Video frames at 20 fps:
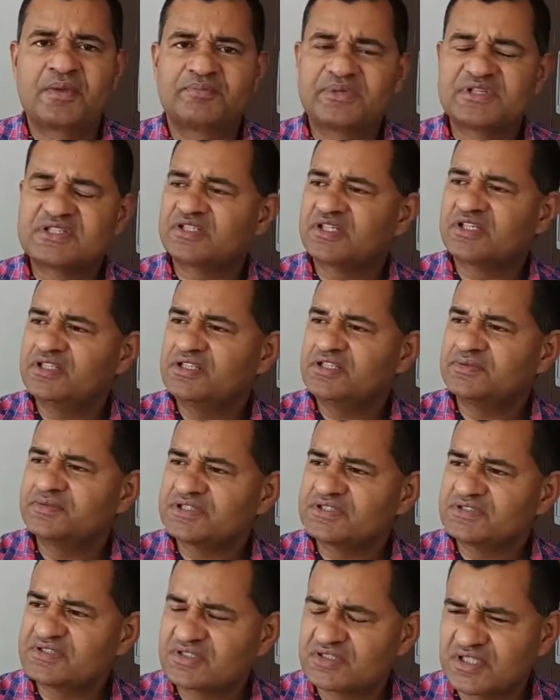Basically it
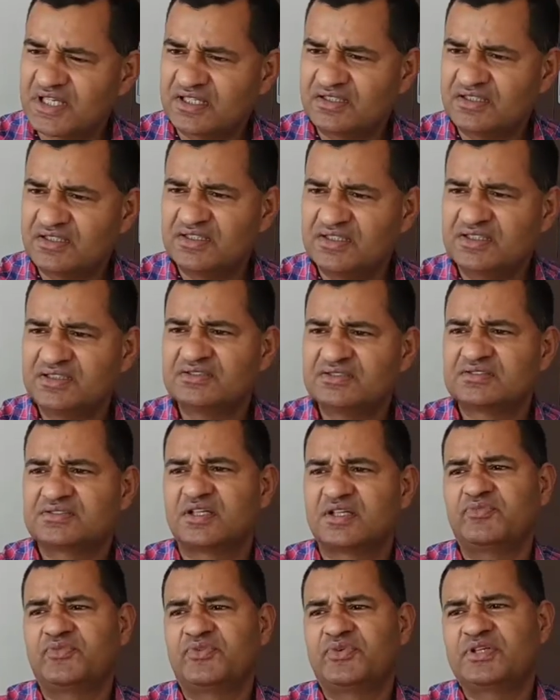was started in
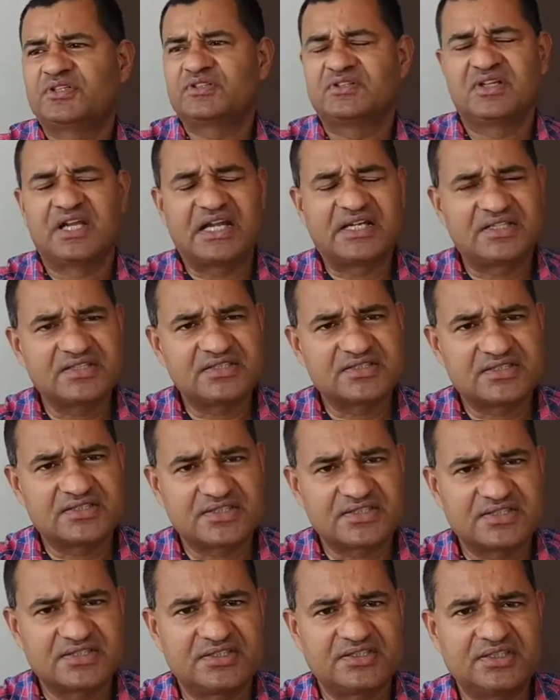somewhere in
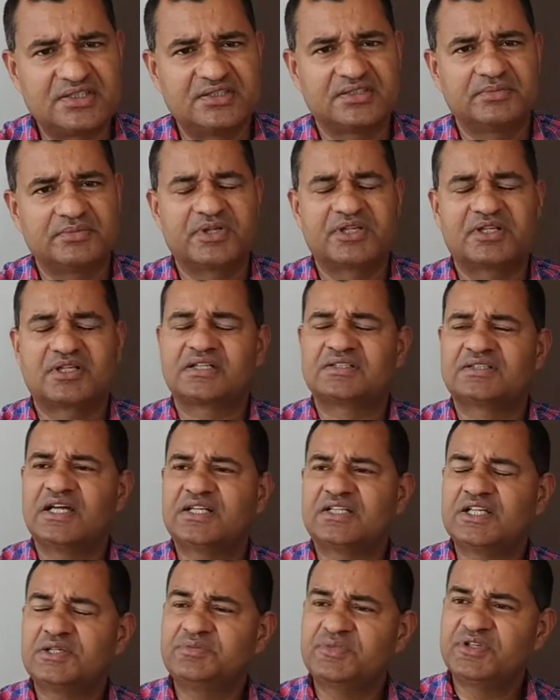1963, but at
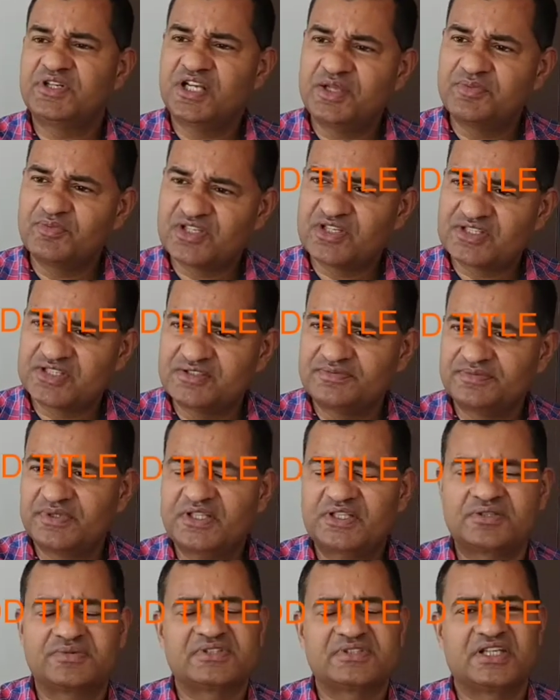that time the name was
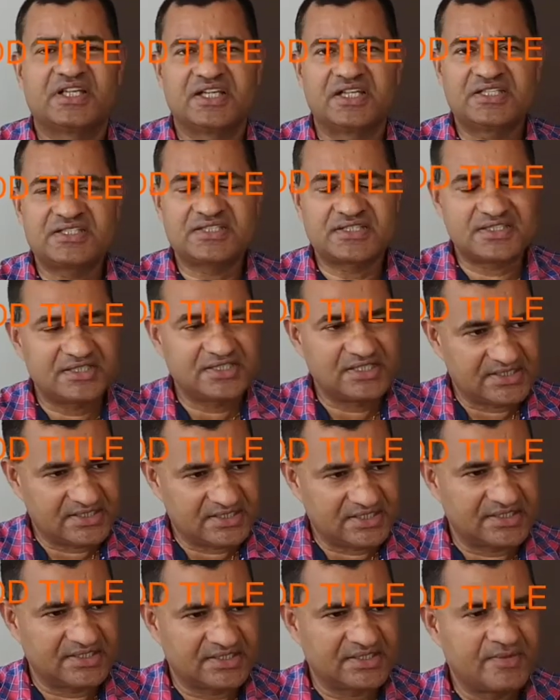different, it was
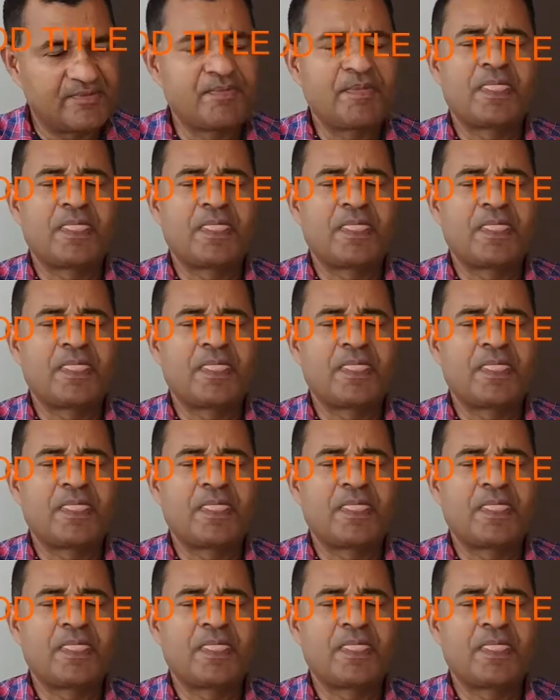NTSE.